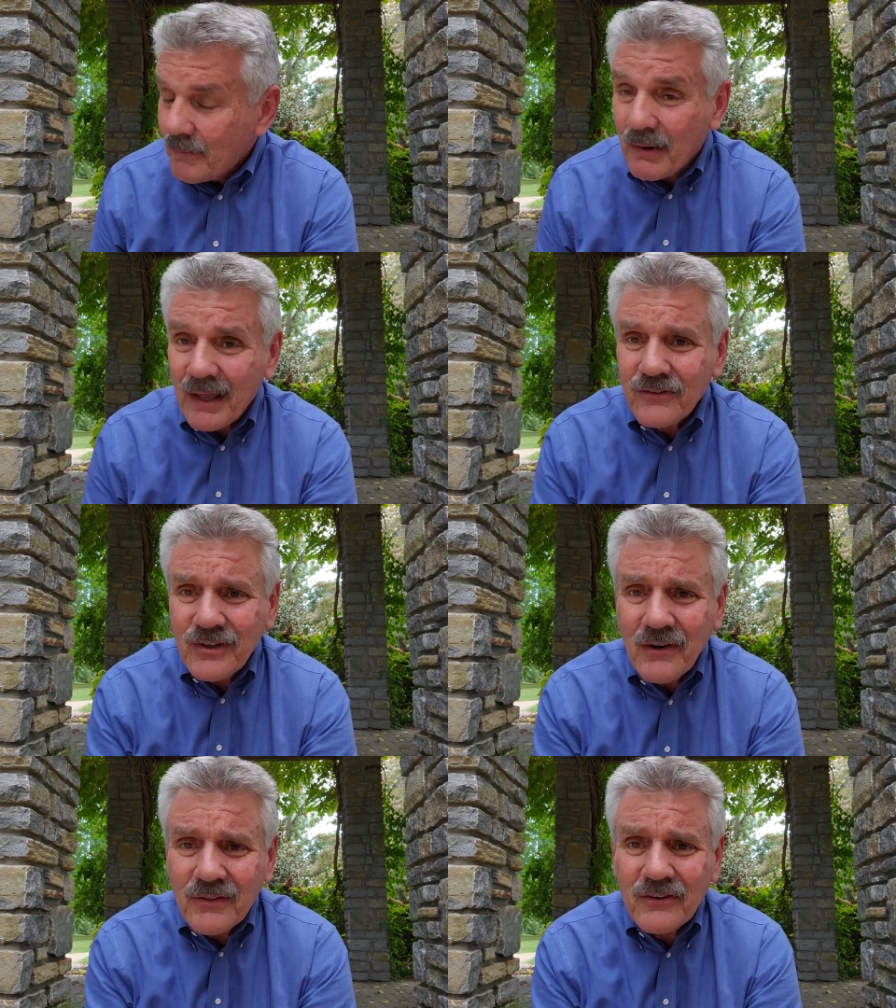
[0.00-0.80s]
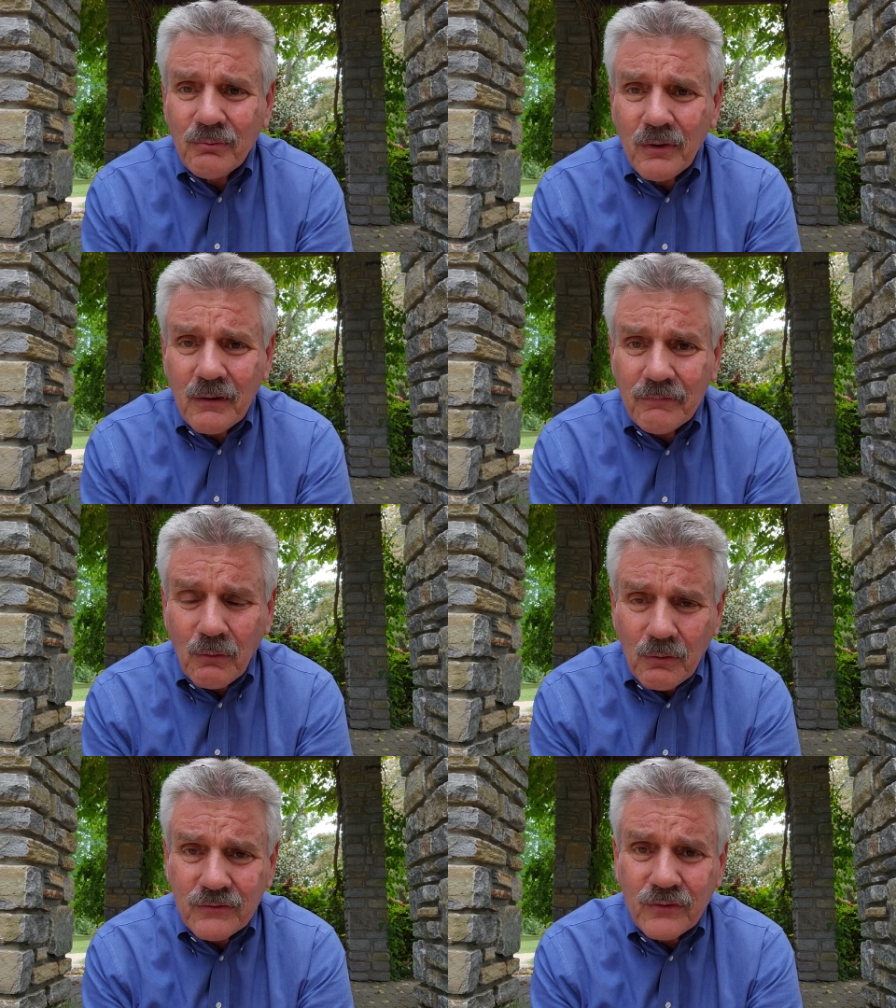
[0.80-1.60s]
But I share this with
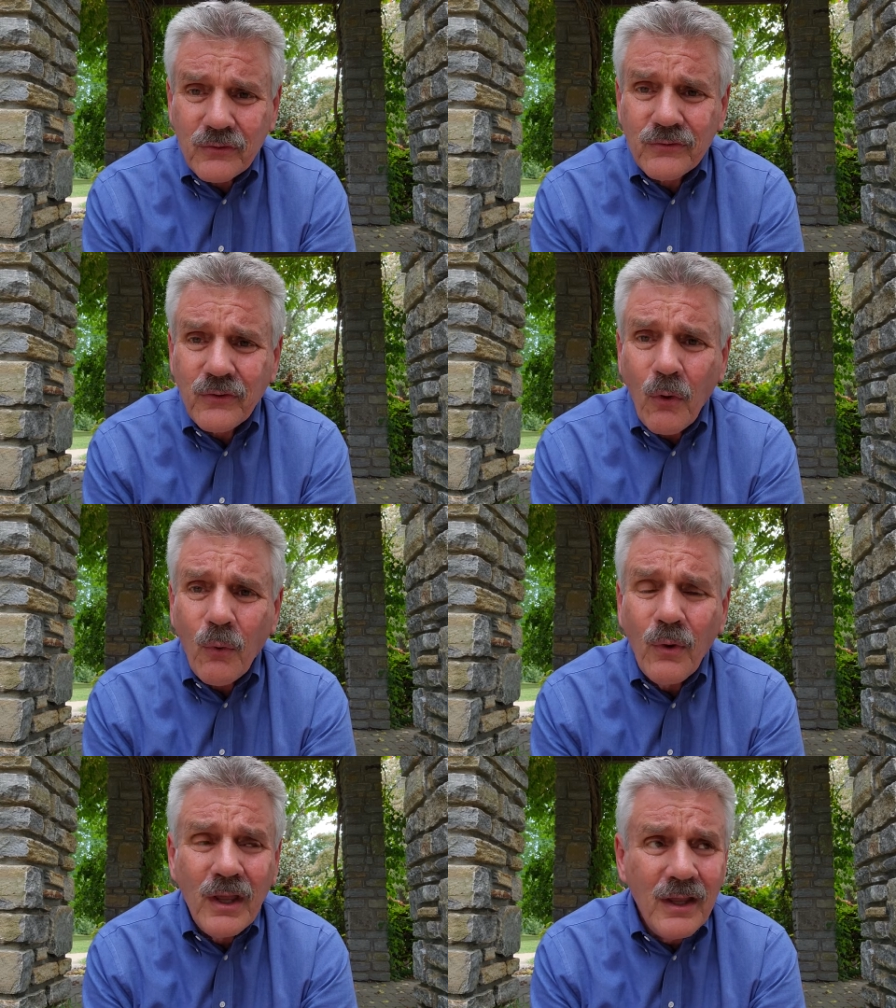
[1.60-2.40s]
influencers so